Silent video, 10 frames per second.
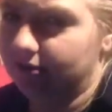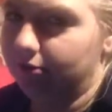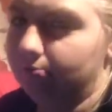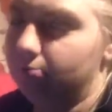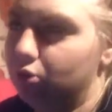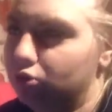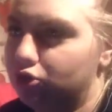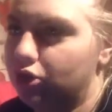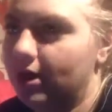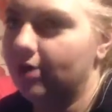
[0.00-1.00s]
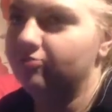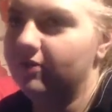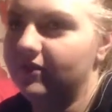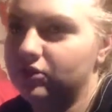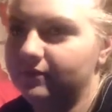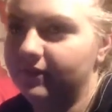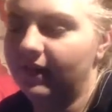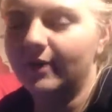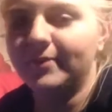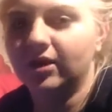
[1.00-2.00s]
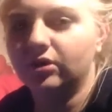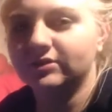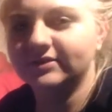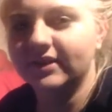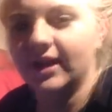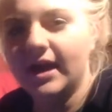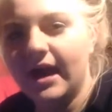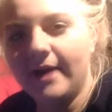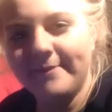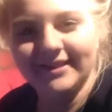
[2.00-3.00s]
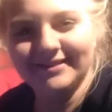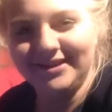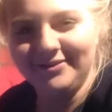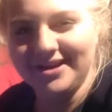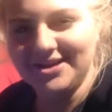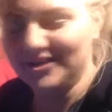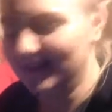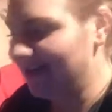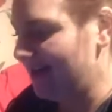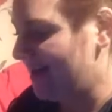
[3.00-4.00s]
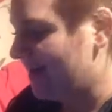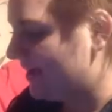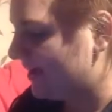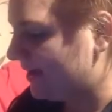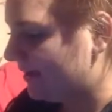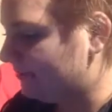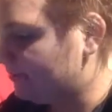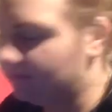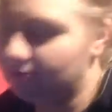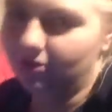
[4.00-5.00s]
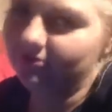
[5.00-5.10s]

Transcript: to do much revision for that because I mainly know it all. Not